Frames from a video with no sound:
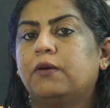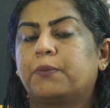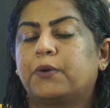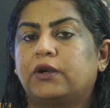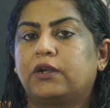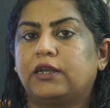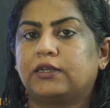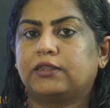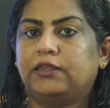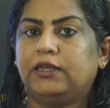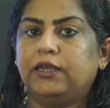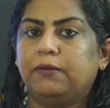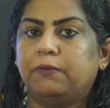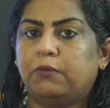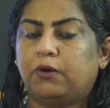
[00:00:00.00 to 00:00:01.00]
protect
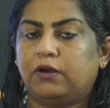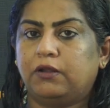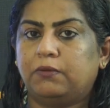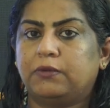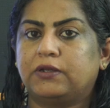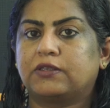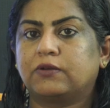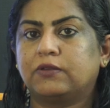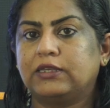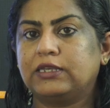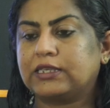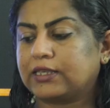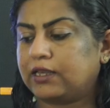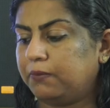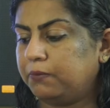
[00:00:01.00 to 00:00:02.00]
the monument. So
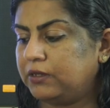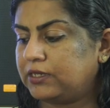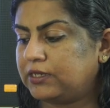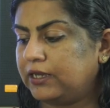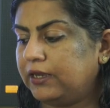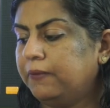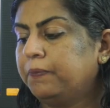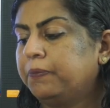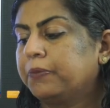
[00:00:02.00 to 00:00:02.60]
this committee